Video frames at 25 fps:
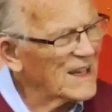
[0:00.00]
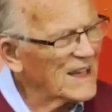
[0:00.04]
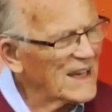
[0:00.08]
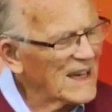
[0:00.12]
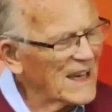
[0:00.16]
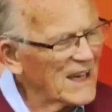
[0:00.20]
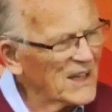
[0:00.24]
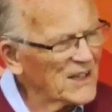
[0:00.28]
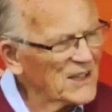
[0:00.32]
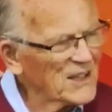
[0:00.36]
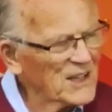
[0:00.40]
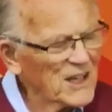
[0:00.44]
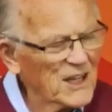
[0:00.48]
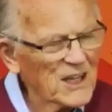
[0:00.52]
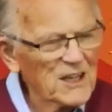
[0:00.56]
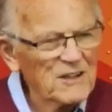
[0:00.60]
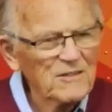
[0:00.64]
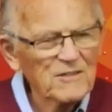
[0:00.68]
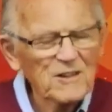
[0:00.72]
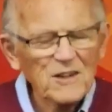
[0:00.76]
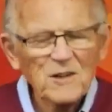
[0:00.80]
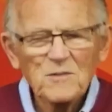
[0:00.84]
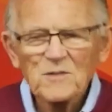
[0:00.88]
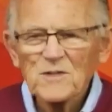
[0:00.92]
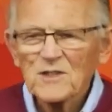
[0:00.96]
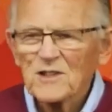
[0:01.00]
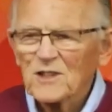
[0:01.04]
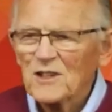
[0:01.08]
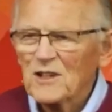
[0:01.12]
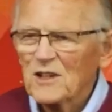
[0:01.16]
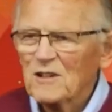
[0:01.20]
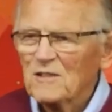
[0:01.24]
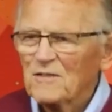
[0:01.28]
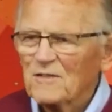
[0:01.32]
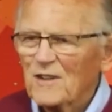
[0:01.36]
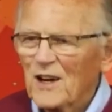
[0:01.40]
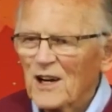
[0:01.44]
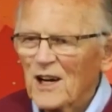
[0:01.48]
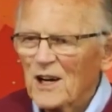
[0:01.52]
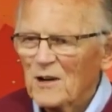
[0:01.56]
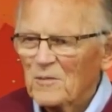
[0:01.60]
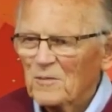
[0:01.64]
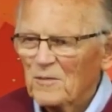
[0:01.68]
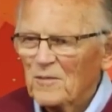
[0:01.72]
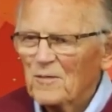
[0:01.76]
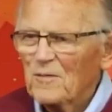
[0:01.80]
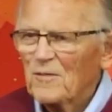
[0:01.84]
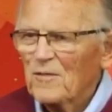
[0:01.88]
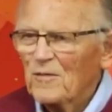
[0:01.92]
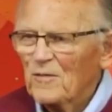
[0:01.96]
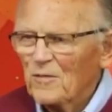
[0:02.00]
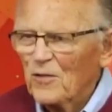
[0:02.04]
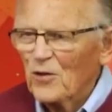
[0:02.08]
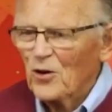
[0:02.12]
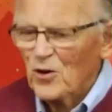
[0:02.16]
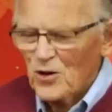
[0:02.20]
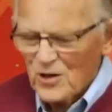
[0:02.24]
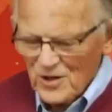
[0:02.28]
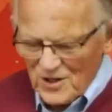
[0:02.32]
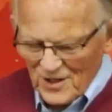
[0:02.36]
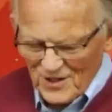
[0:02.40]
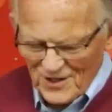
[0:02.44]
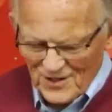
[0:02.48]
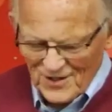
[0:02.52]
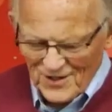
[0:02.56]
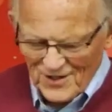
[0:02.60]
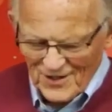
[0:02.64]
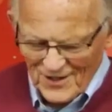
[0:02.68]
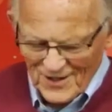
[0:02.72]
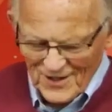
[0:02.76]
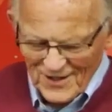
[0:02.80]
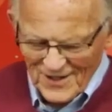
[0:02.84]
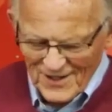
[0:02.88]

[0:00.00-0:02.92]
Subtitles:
and gave himself up for her,